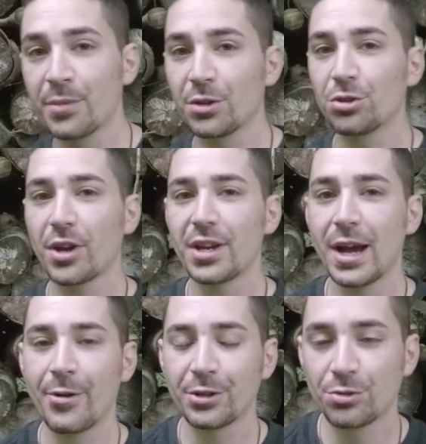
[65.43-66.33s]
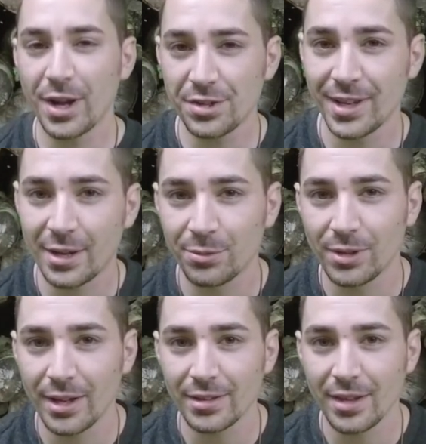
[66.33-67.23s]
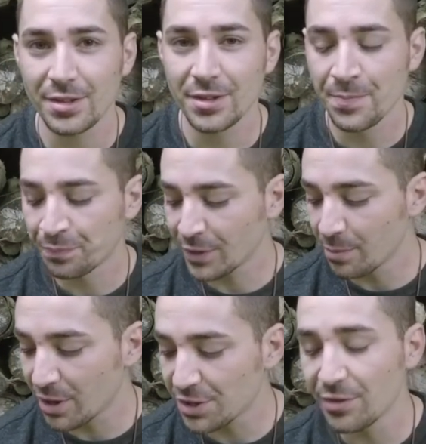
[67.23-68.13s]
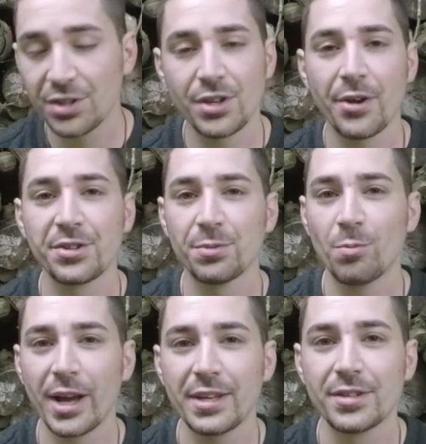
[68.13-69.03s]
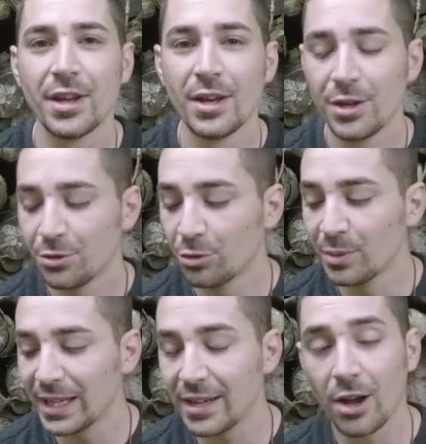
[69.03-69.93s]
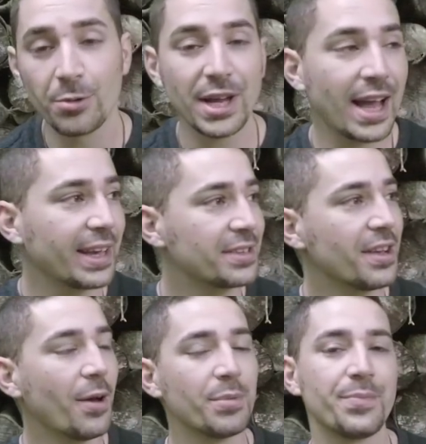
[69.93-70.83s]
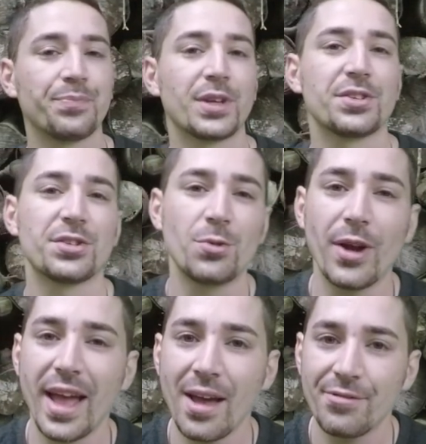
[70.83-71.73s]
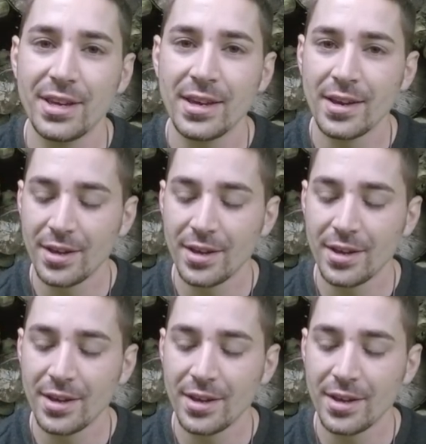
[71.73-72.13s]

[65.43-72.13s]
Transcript: I'm going to show you how I dress an animal like this, and because of its size and weight, normally I would hang it up because it's quite heavy.